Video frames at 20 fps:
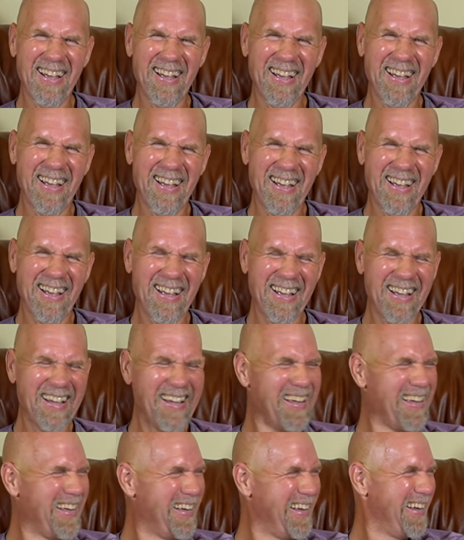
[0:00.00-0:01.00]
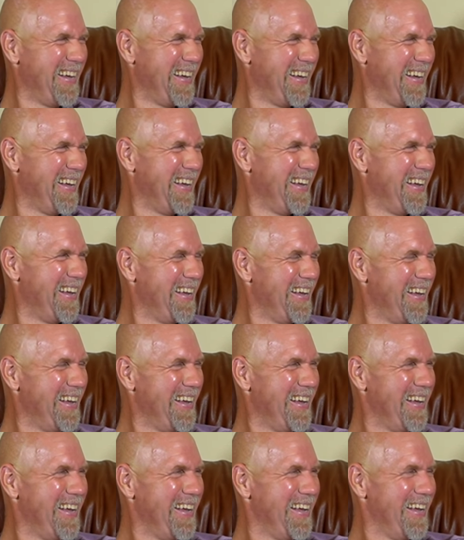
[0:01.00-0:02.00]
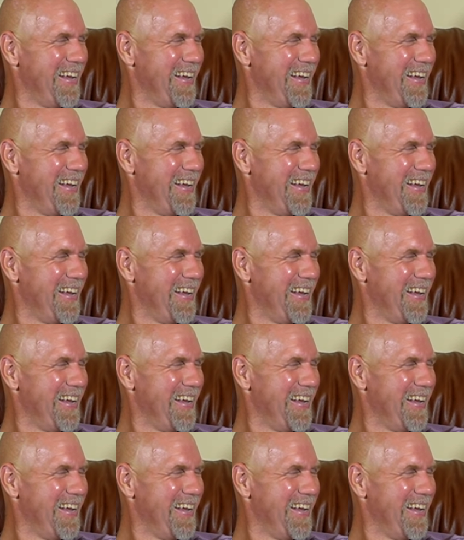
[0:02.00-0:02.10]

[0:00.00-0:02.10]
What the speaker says: No words are spoken by the person on screen.